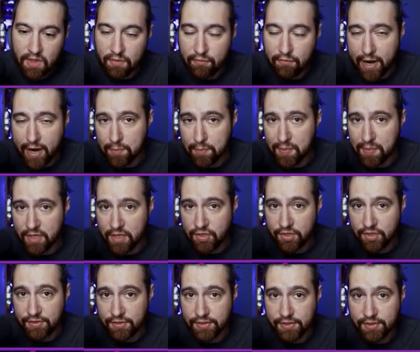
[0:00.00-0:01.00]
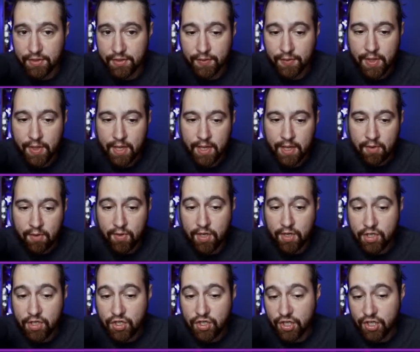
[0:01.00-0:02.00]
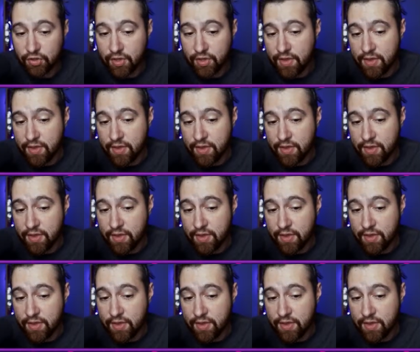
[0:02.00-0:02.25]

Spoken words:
Fire Punches. So we could have shielded